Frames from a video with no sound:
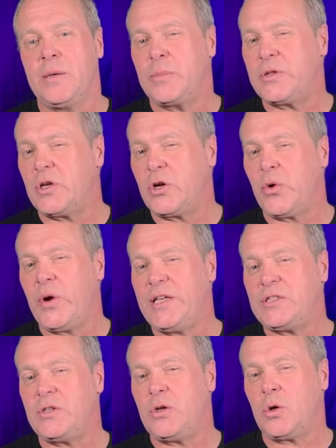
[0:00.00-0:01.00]
but the
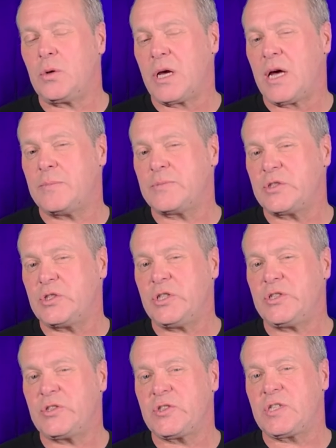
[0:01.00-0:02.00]
grace note comes
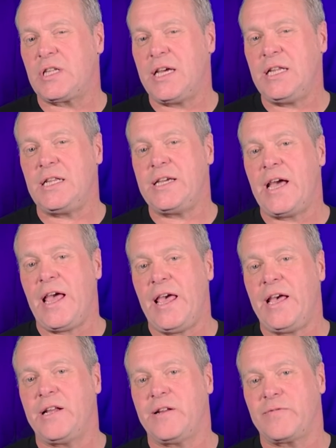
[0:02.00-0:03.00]
just slightly
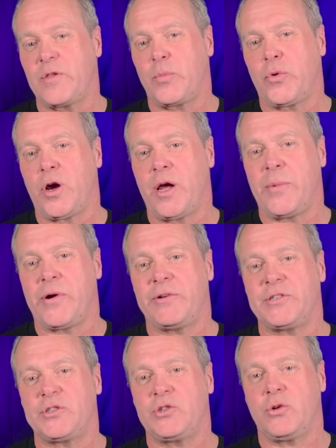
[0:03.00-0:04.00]
ahead of the
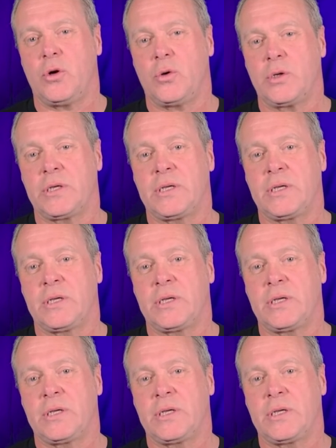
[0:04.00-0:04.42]
primary stroke,